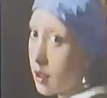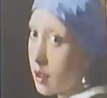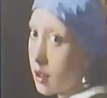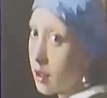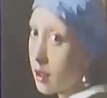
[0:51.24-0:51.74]

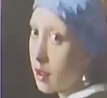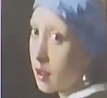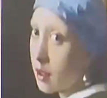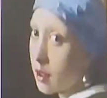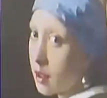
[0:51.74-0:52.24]

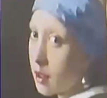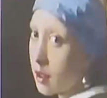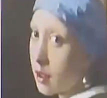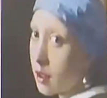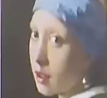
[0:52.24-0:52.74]

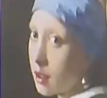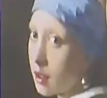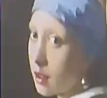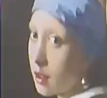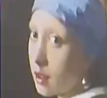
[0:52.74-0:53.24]

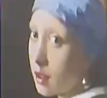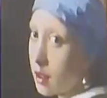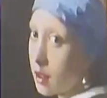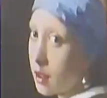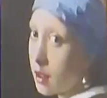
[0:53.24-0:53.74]

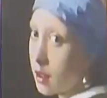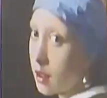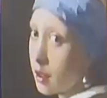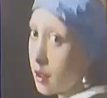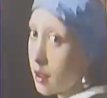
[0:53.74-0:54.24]

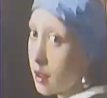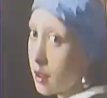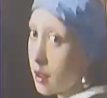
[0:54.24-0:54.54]
(silent)